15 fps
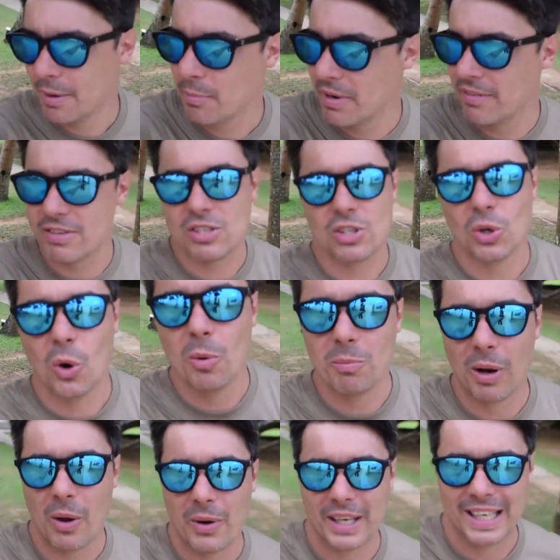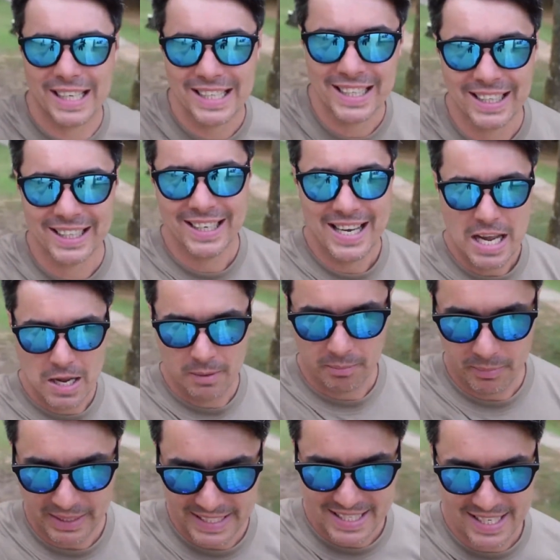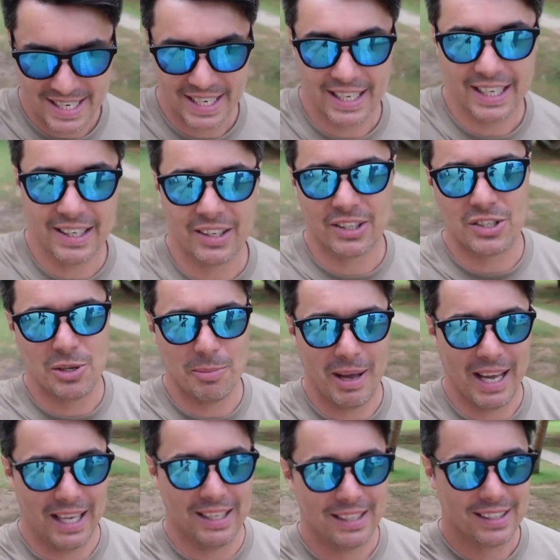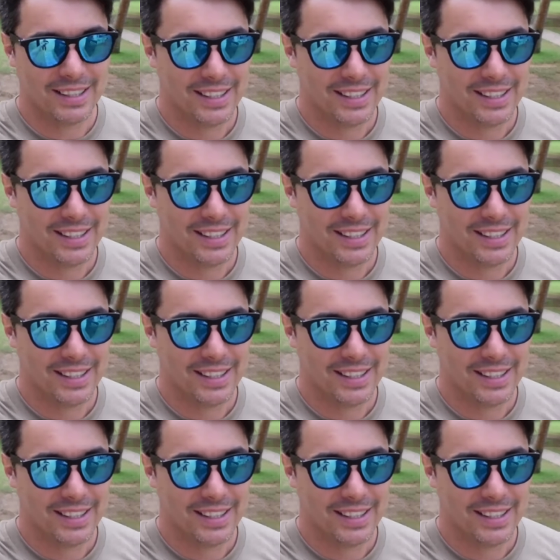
bit of a storm blowing in, but not too bad.